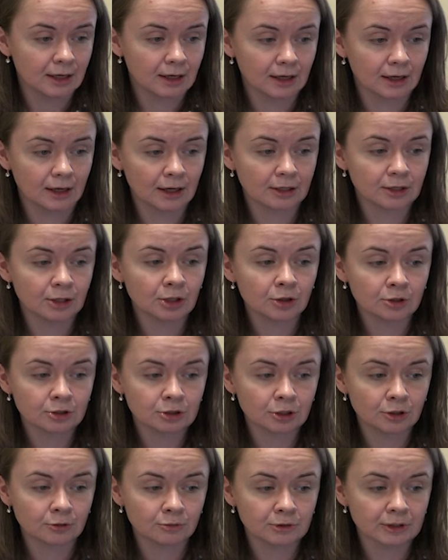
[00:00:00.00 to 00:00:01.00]

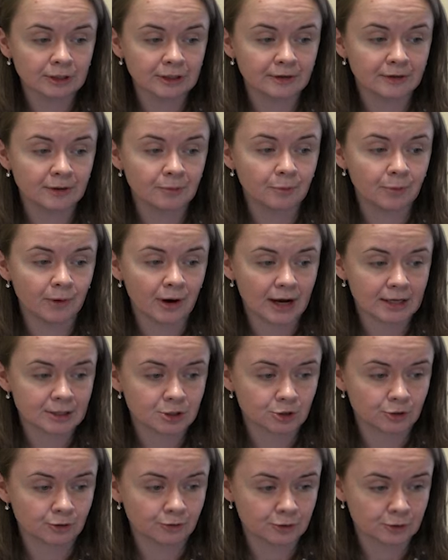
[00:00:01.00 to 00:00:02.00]
not only the
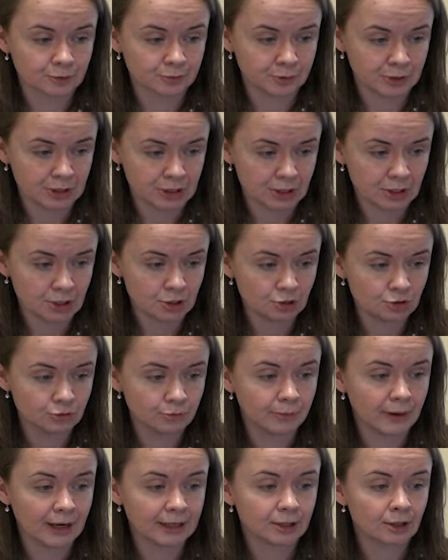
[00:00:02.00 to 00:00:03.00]
parts of
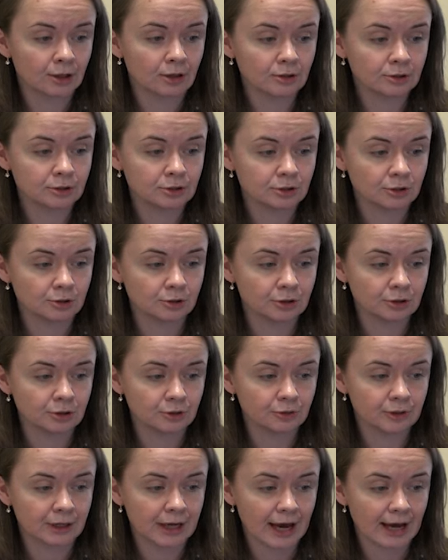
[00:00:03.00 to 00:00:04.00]
speech, but also
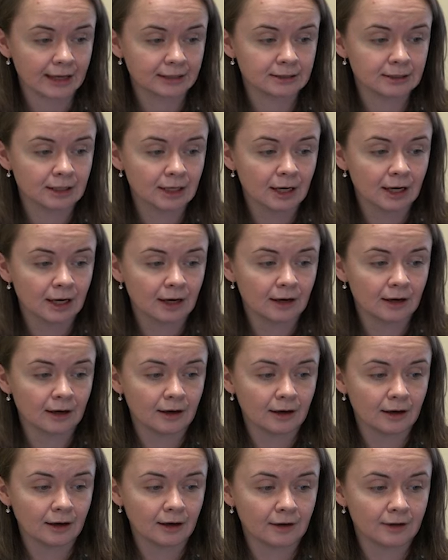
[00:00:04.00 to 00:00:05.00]
you get
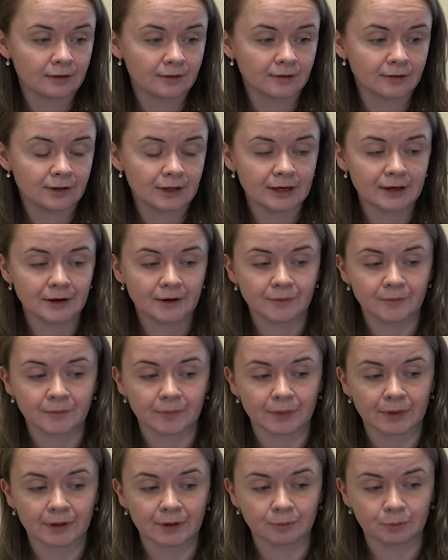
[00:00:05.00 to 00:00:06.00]

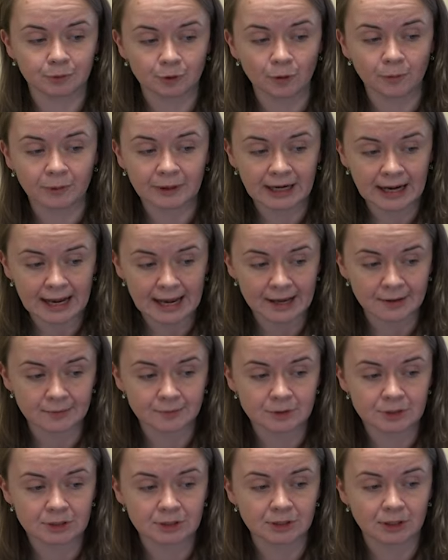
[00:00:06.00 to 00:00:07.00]
their proper
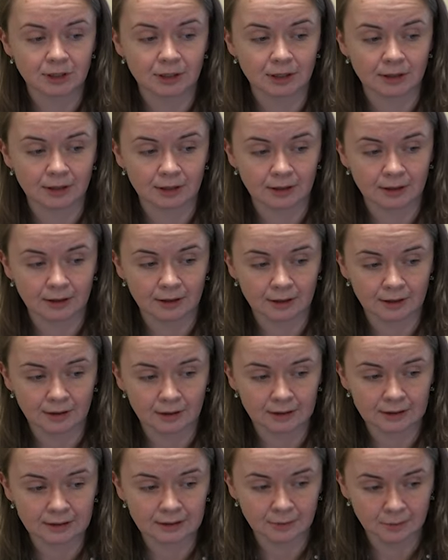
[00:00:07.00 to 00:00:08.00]
names
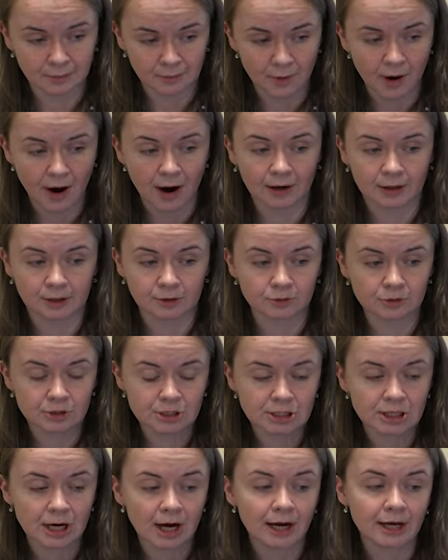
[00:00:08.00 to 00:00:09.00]
mark or
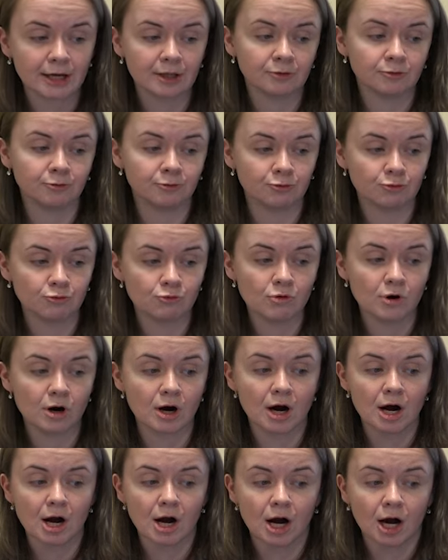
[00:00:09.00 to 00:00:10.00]
sign for